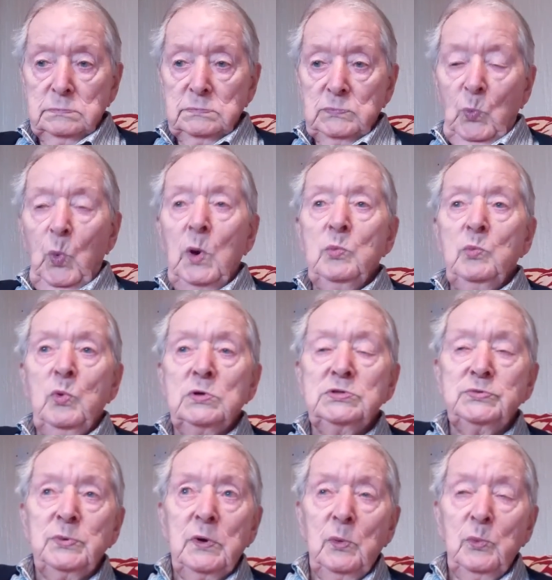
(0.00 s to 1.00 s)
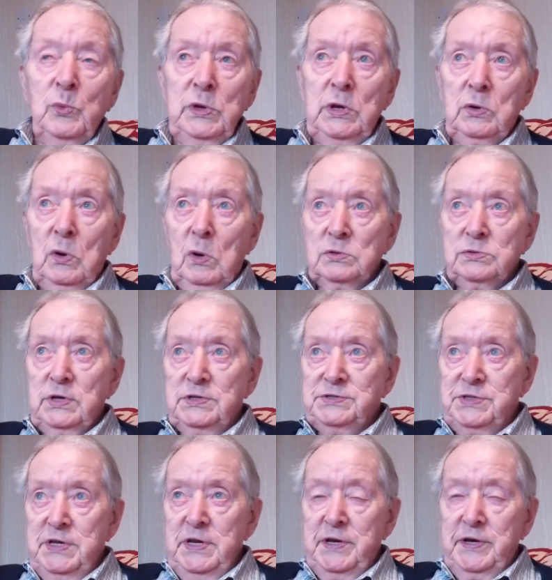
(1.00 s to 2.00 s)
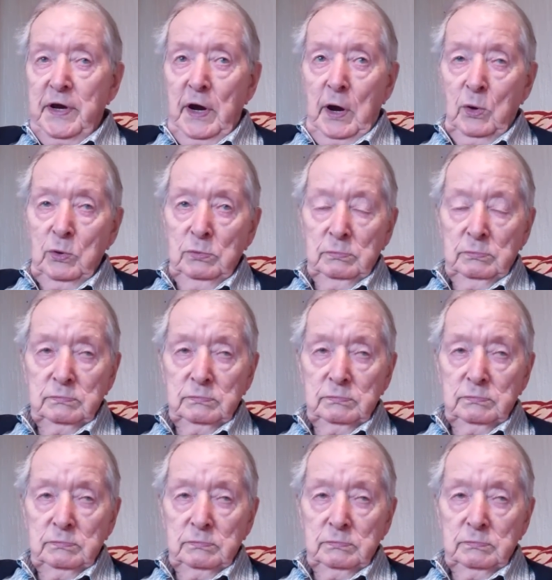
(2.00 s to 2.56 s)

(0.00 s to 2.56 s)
One was what we called a sea cow,